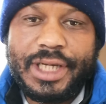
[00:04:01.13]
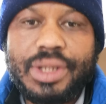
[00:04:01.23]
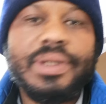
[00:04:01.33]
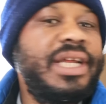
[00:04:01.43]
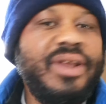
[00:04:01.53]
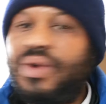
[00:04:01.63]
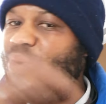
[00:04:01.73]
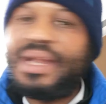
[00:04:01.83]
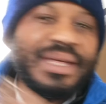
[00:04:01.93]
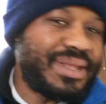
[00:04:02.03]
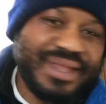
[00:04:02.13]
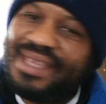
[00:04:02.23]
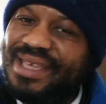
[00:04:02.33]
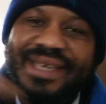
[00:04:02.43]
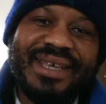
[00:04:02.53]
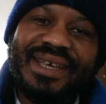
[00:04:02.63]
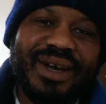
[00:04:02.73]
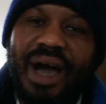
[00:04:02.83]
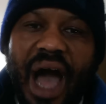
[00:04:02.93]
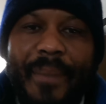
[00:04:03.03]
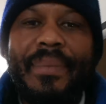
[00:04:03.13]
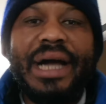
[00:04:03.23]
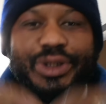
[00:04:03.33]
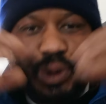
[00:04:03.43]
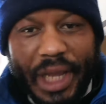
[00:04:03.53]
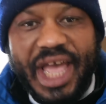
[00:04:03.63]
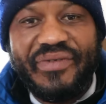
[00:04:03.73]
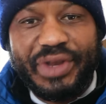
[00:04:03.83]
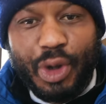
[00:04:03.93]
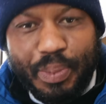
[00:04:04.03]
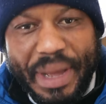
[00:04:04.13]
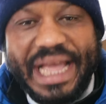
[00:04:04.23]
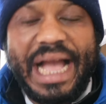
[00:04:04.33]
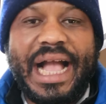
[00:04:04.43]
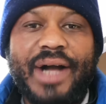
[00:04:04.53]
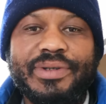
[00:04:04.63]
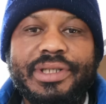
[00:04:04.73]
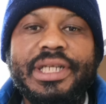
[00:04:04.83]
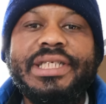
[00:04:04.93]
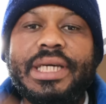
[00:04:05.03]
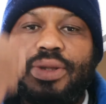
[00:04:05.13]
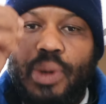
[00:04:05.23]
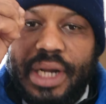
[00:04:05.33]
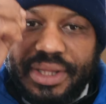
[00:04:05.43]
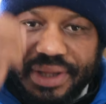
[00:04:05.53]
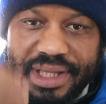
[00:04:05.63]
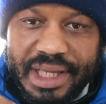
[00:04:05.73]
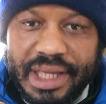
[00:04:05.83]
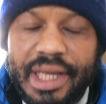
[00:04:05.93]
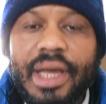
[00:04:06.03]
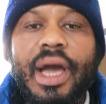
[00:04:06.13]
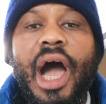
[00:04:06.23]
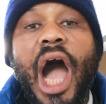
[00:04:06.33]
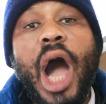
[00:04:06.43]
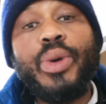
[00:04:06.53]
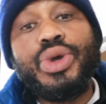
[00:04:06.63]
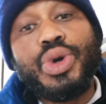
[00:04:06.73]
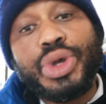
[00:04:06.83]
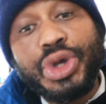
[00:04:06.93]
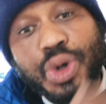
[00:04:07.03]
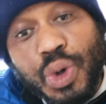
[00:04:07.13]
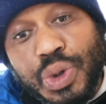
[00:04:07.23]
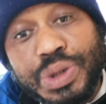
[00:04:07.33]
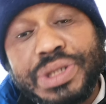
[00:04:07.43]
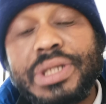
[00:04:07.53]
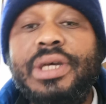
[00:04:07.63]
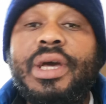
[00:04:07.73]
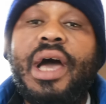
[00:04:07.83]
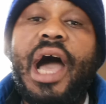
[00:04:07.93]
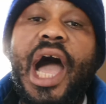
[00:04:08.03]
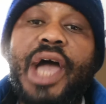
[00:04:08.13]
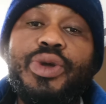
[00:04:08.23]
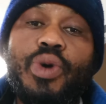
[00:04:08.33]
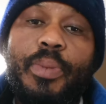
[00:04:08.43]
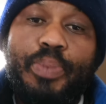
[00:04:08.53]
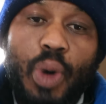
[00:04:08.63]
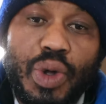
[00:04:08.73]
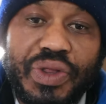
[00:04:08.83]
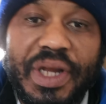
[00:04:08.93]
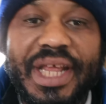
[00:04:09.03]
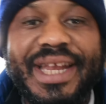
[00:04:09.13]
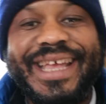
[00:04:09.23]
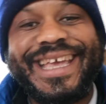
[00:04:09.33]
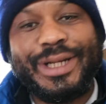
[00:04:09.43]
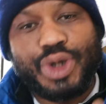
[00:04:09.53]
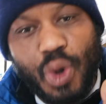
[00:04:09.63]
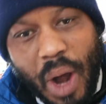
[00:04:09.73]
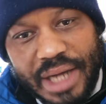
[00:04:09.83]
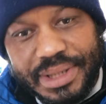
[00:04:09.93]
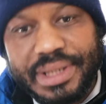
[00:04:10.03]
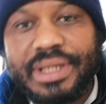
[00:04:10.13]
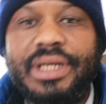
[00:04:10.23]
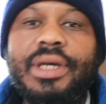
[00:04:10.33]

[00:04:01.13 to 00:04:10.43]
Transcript: So they don't want to see uh, how much you have in your bank account. They just want to see how you use. Are you a person that they can trust?